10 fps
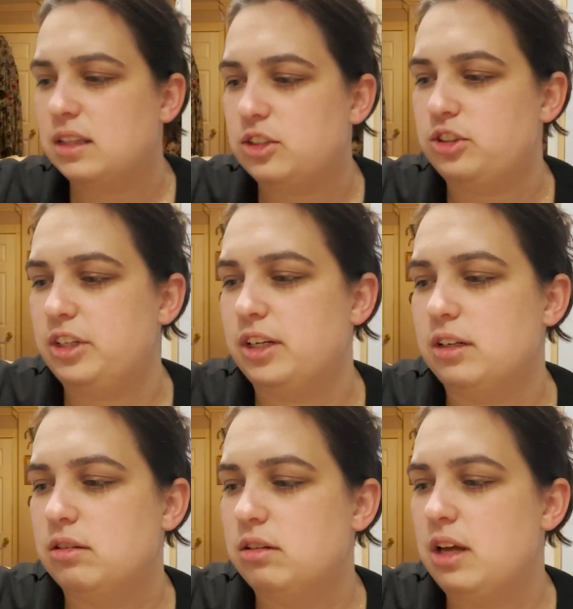this year.
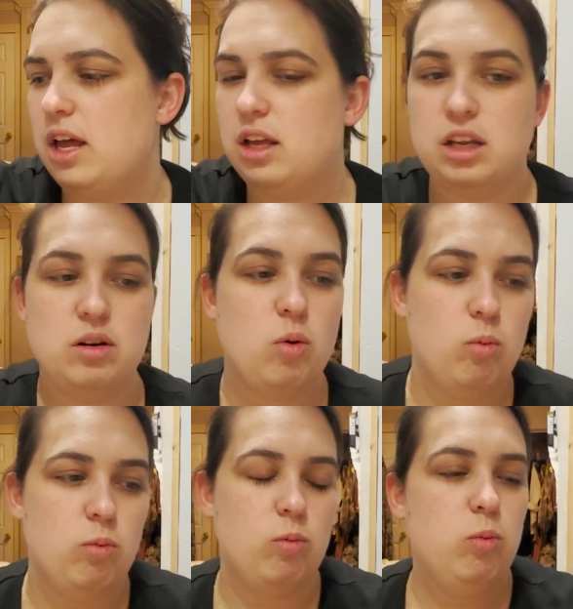And
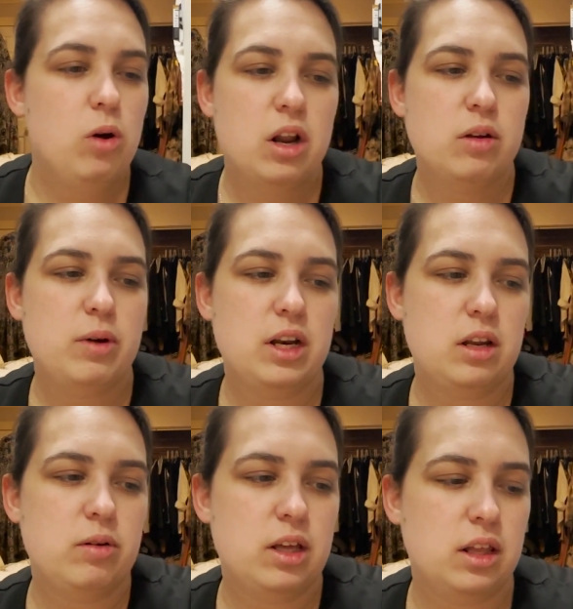what other way to do
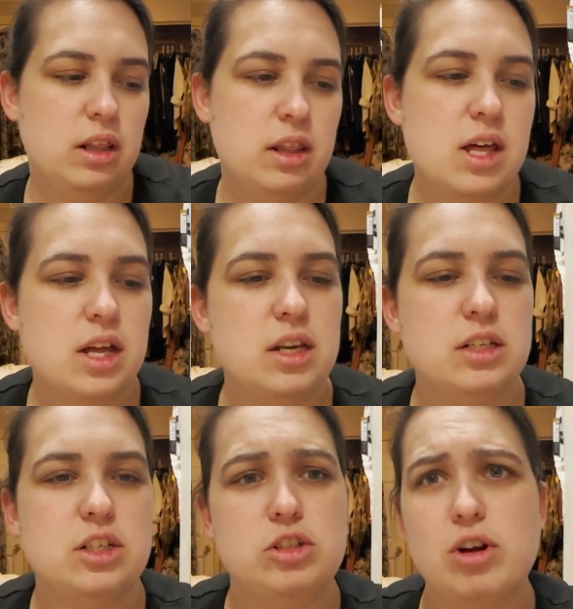it than
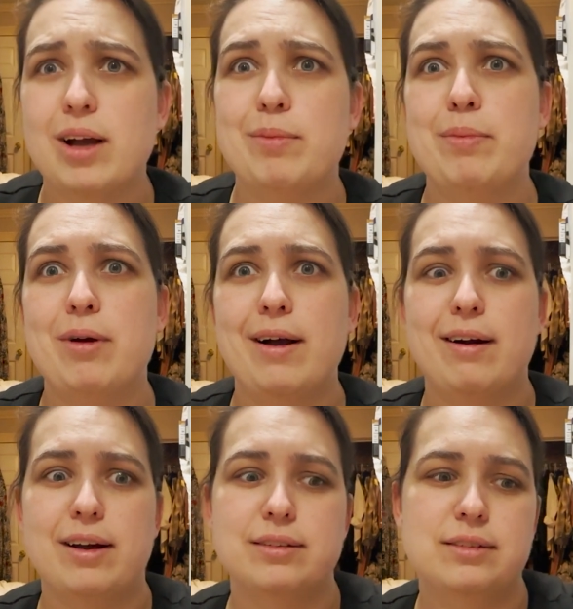to track my
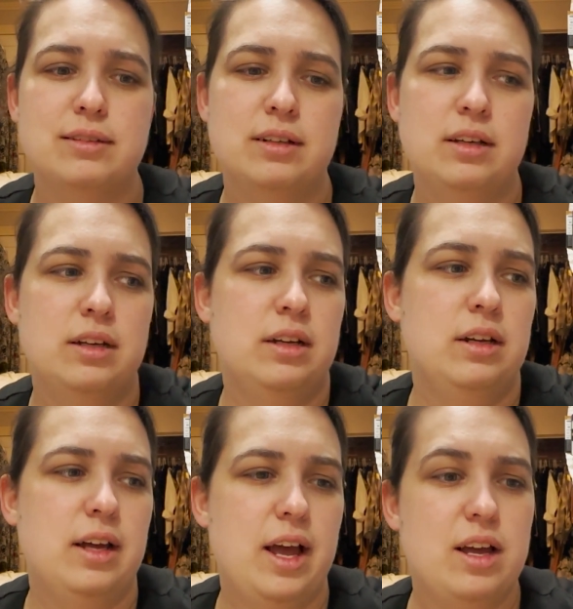progress?
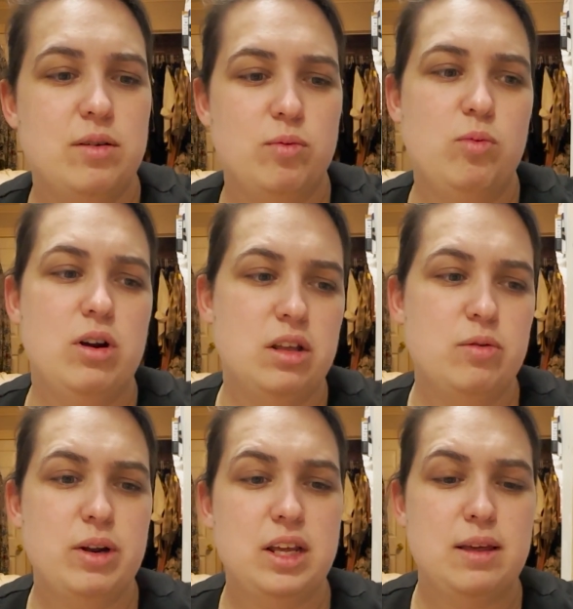And what other
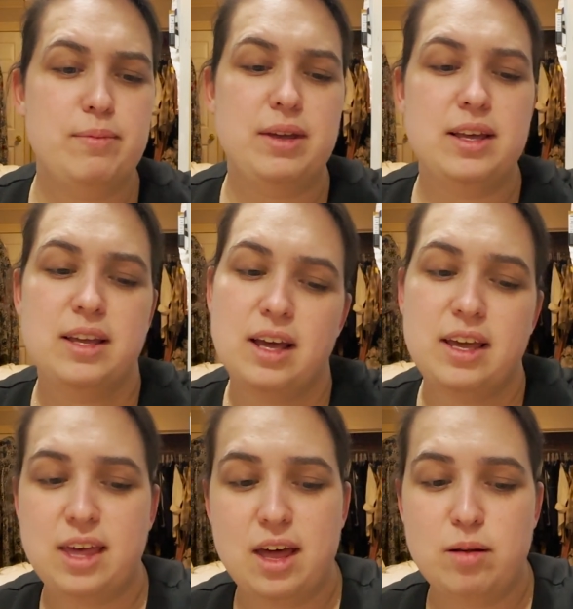way to keep me
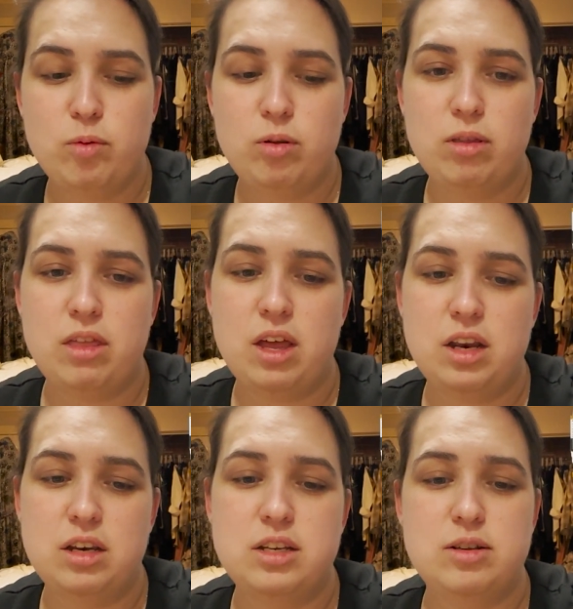accountable
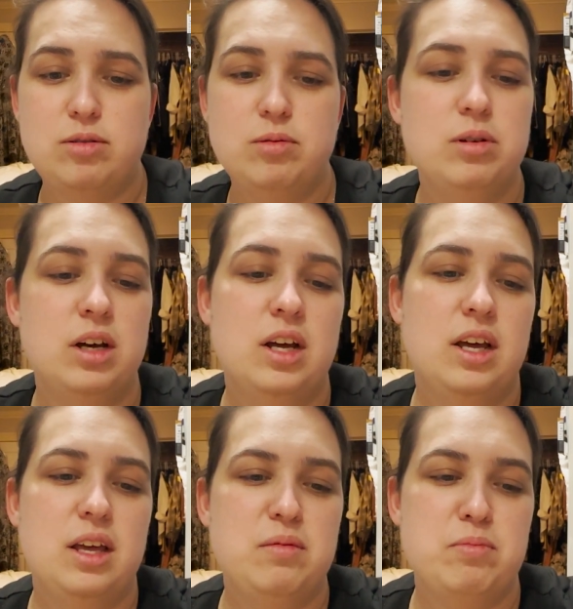than to
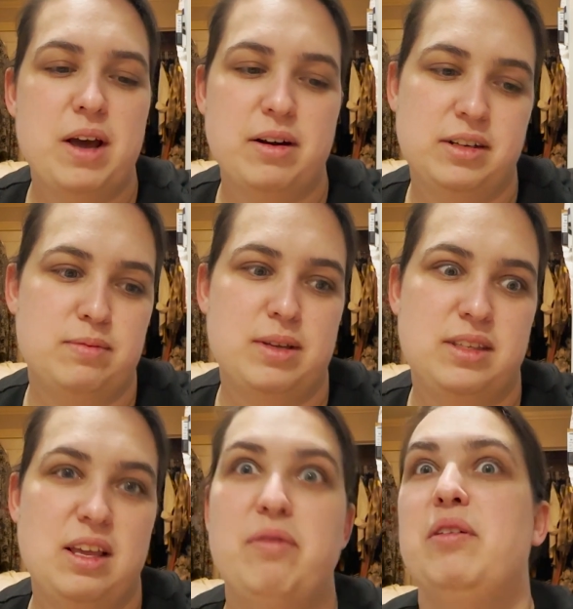embarrass
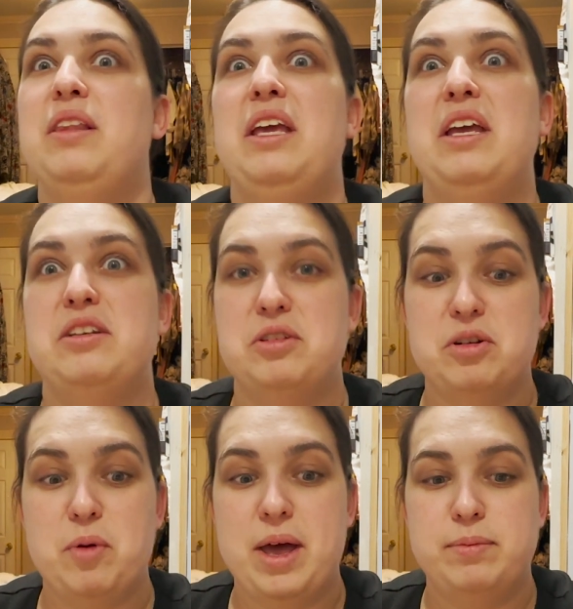myself on the
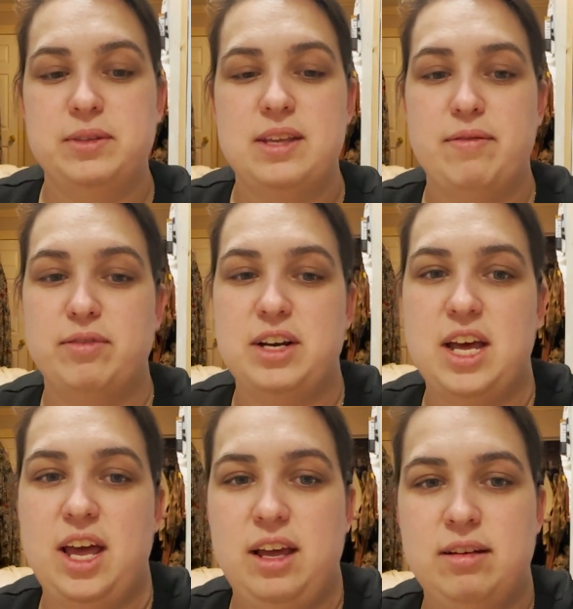interwebs every
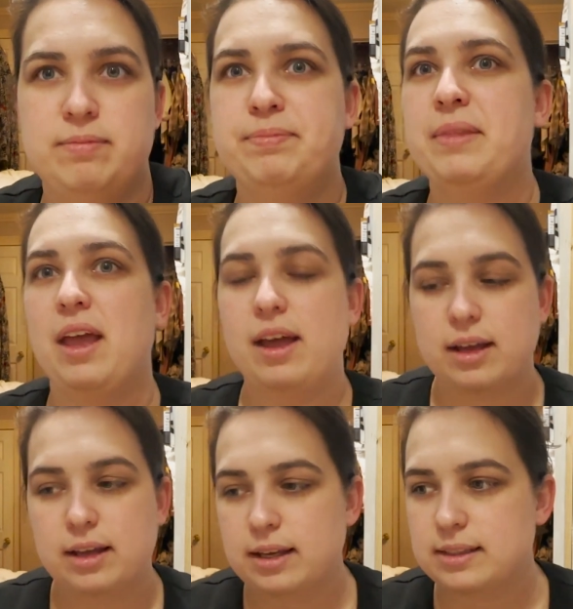day?
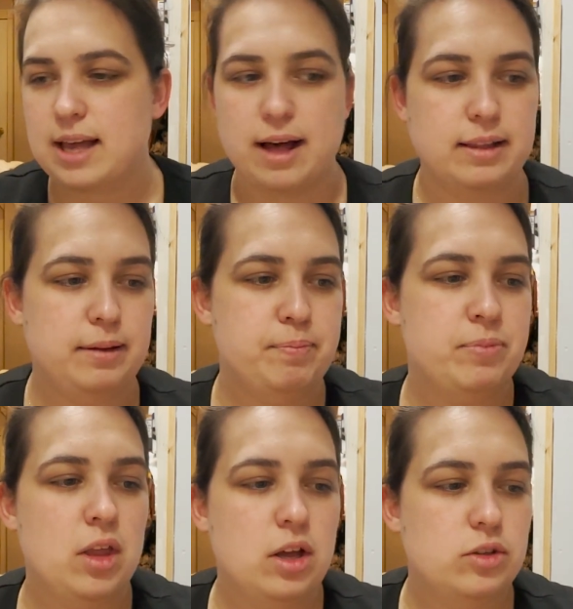Exactly.
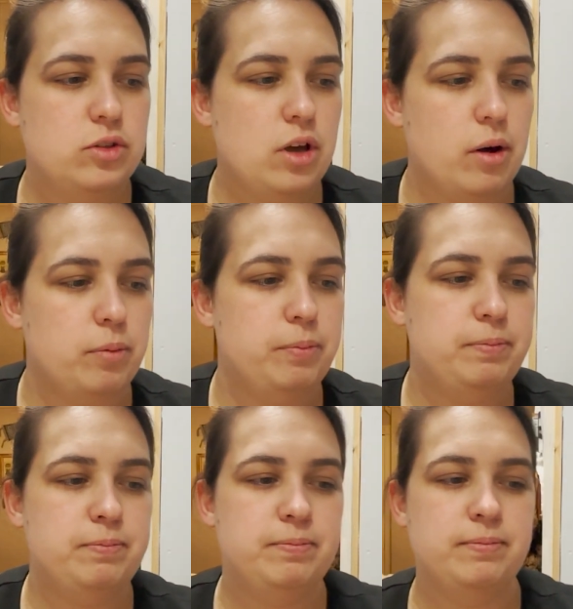So,
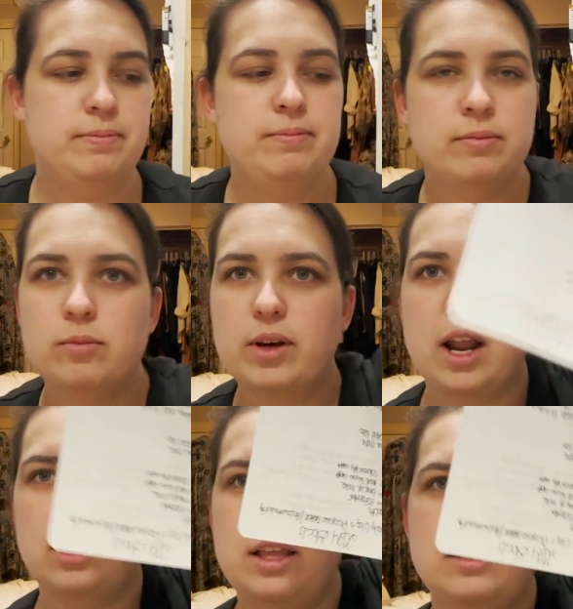I got
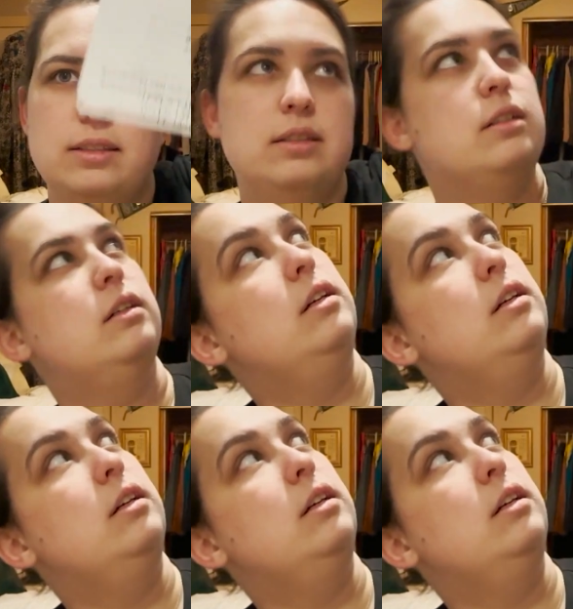a list